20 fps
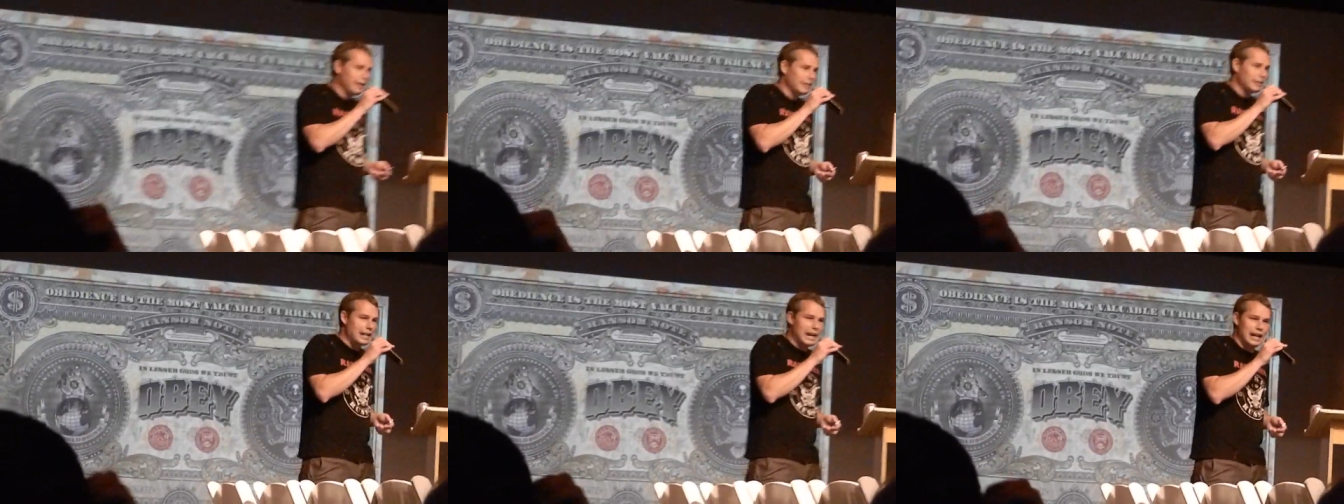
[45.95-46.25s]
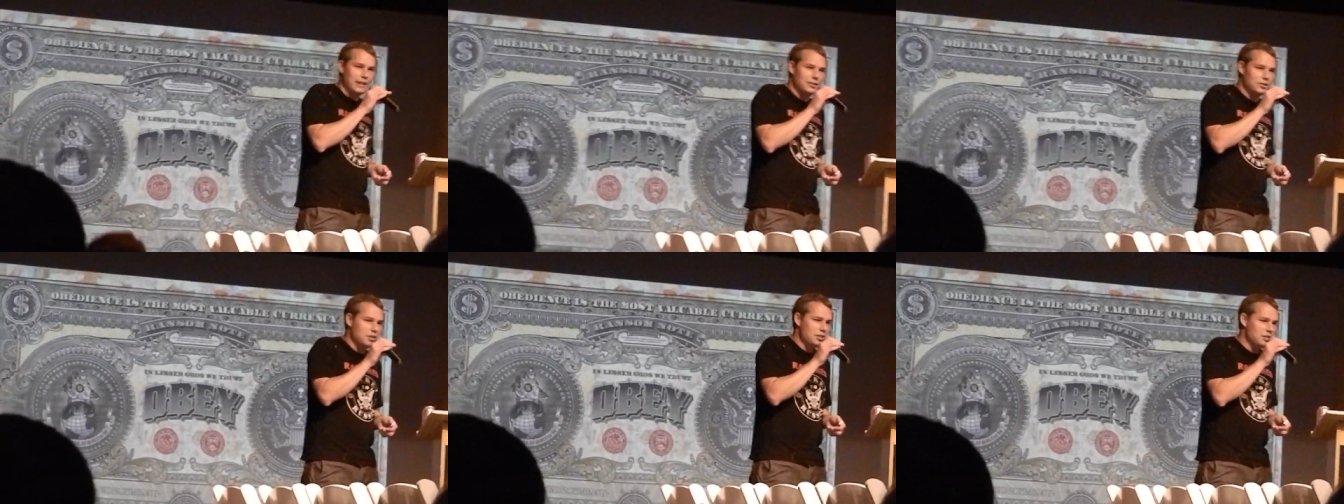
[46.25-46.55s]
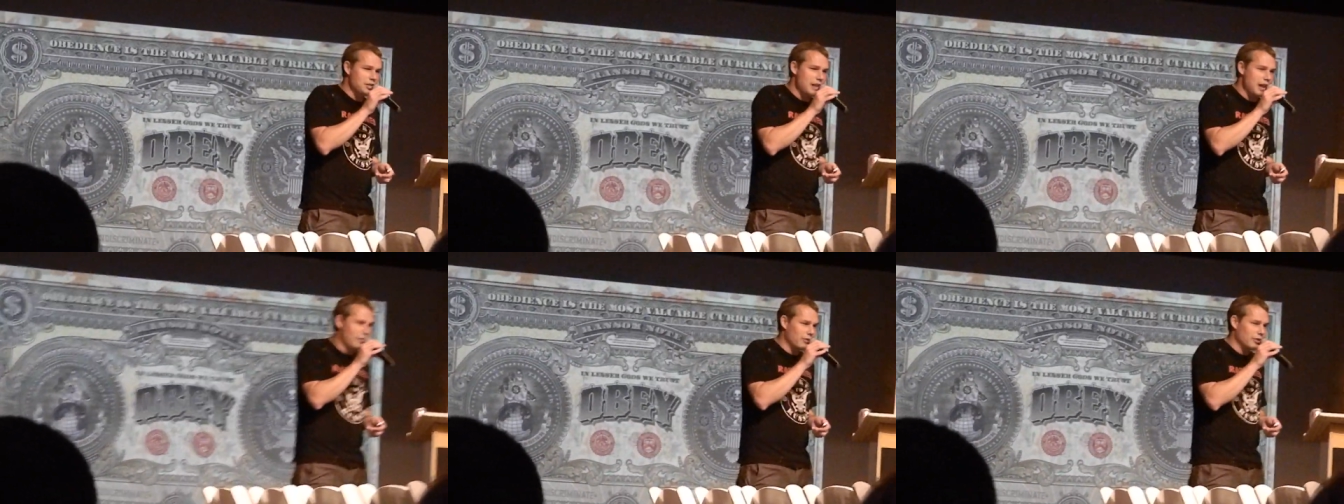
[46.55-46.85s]
Yeah, you
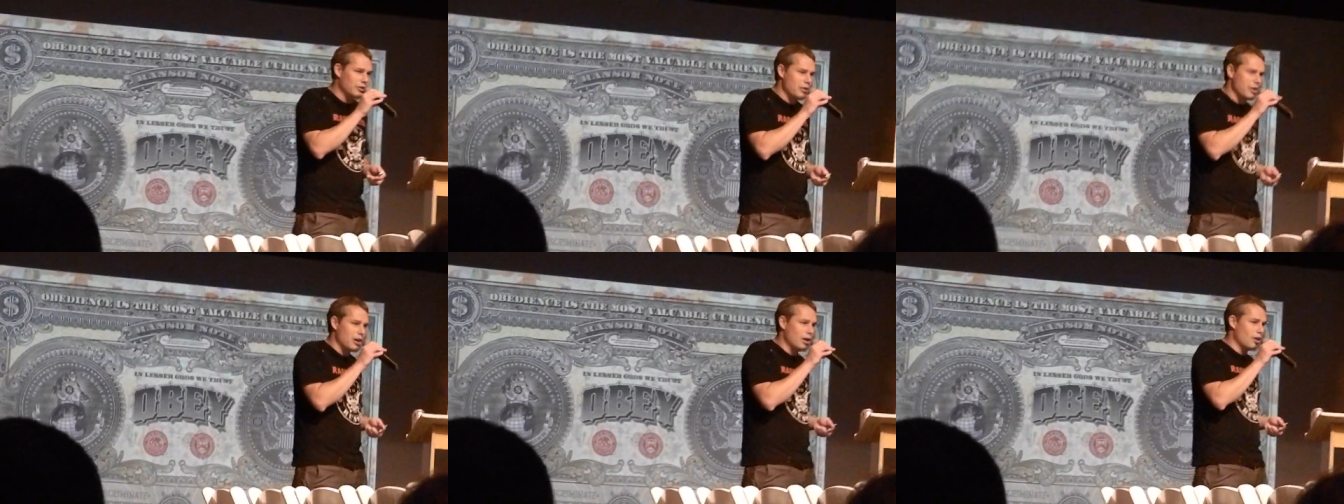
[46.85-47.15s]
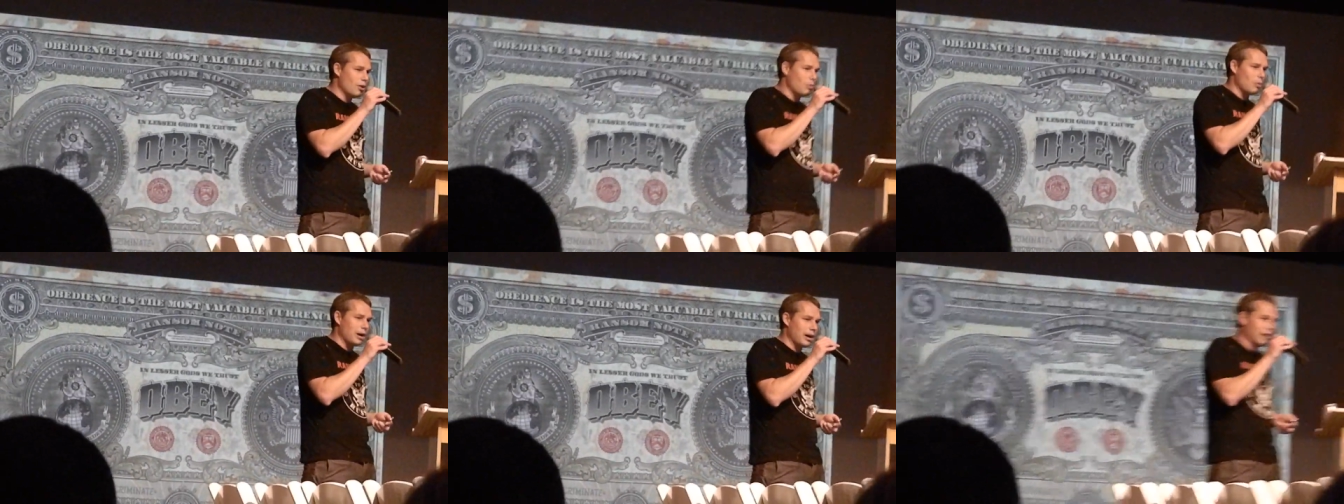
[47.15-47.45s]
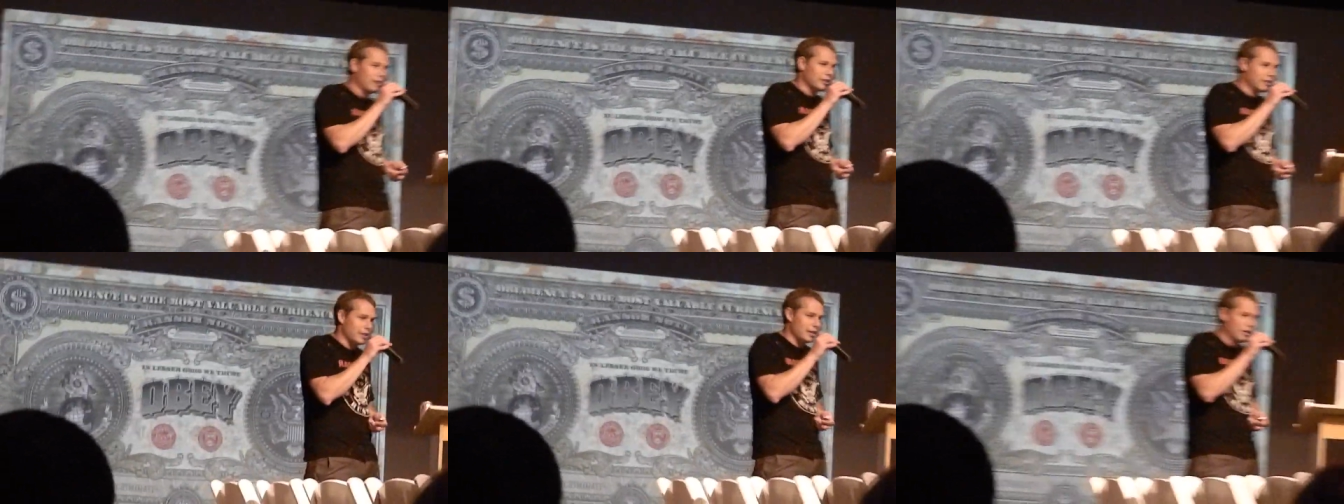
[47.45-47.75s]
just never know
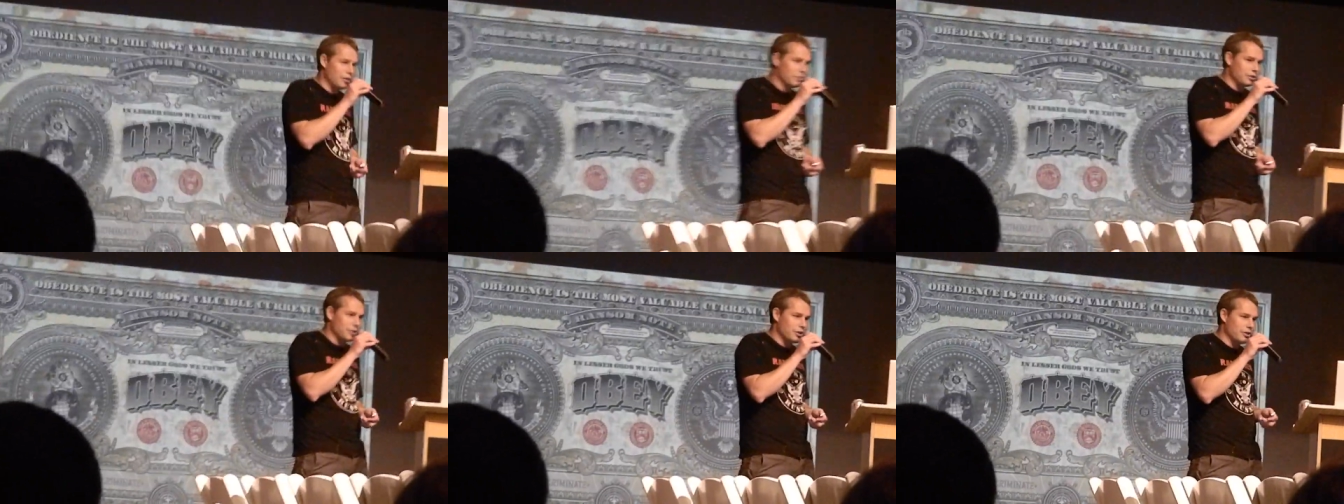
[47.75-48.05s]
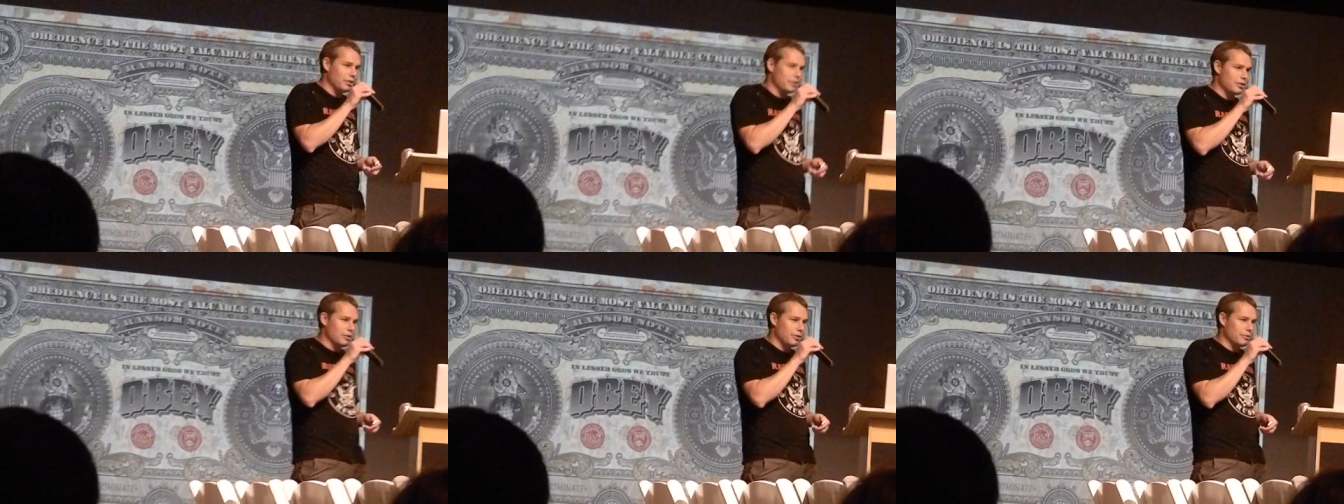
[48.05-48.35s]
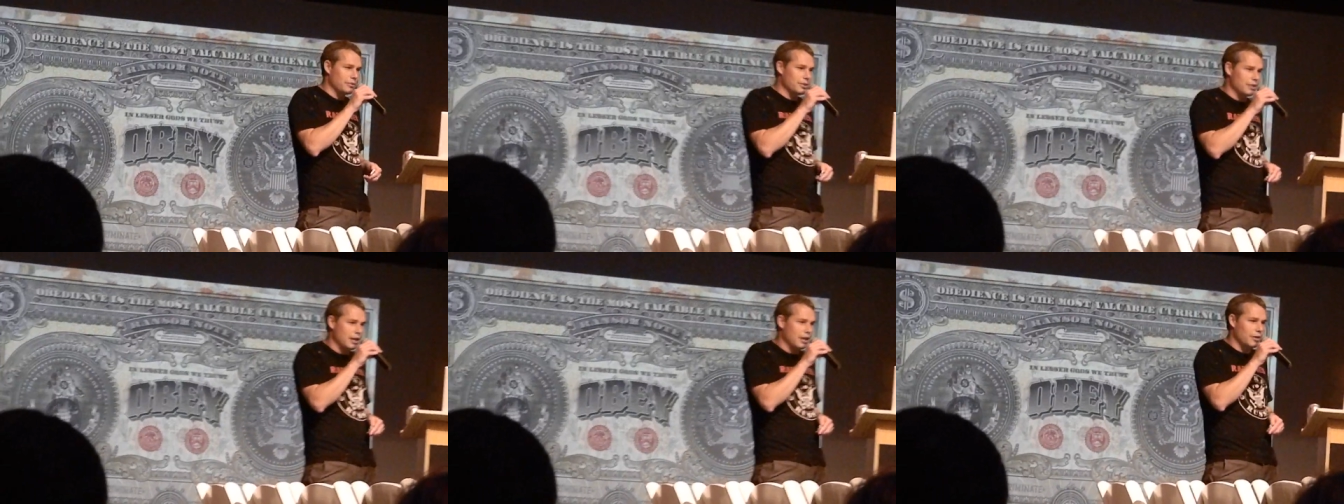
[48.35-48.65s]
where
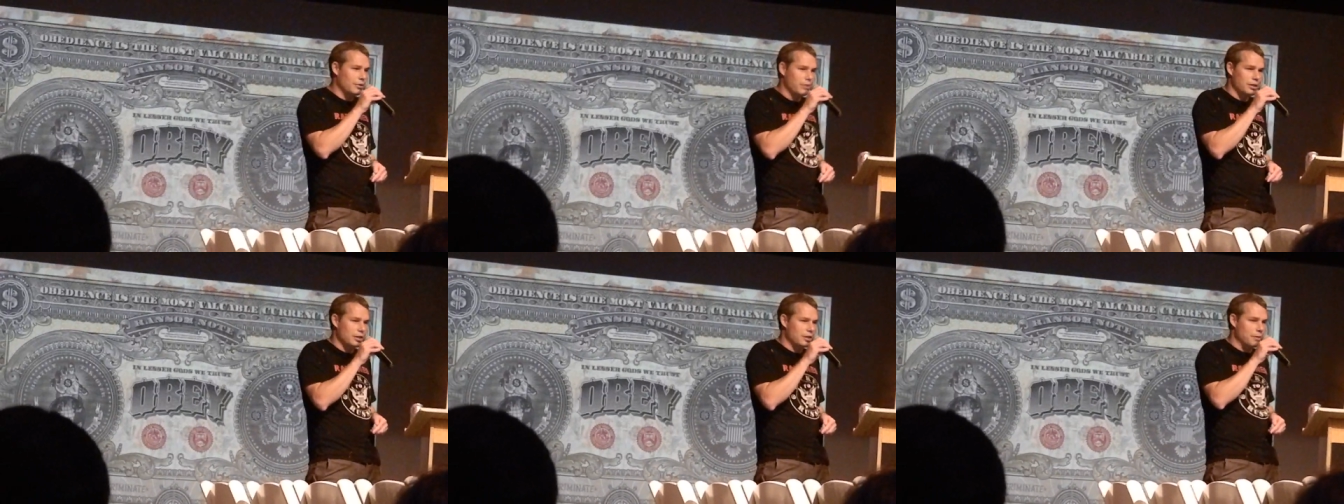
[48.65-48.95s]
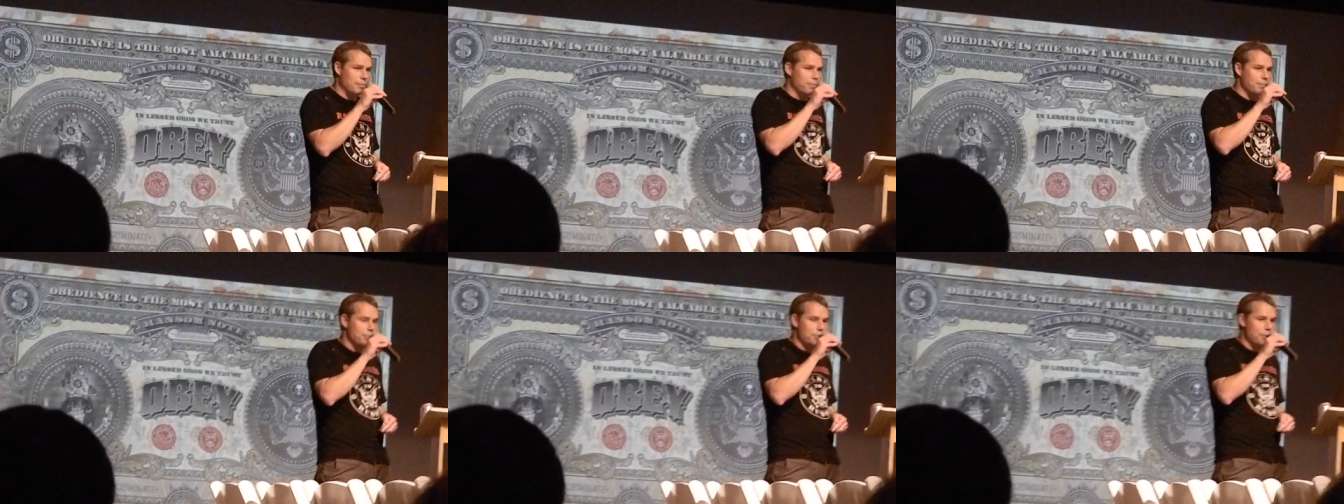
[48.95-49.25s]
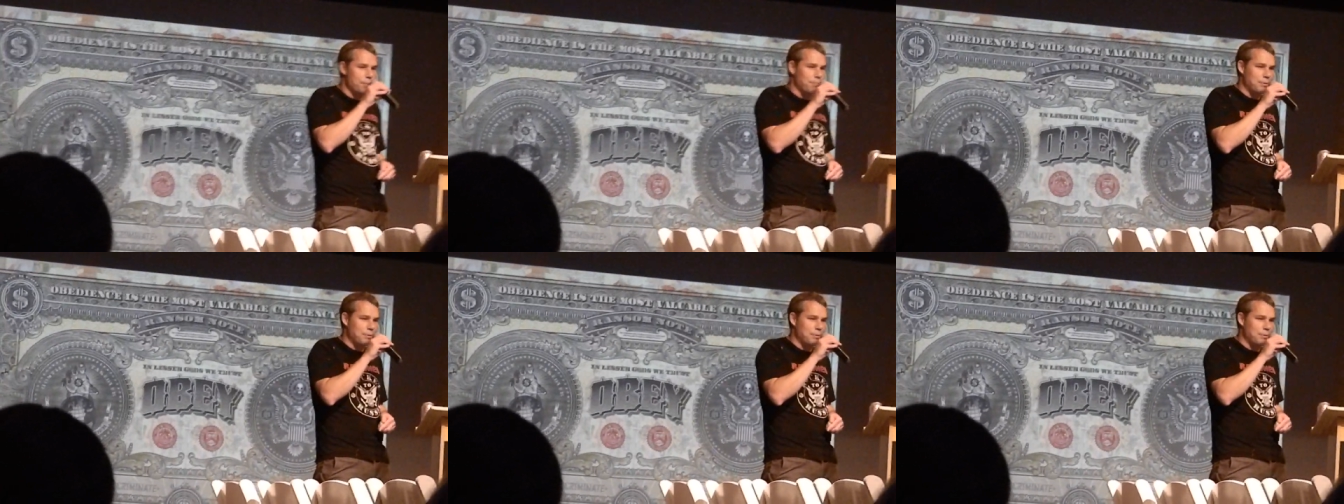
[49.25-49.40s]
the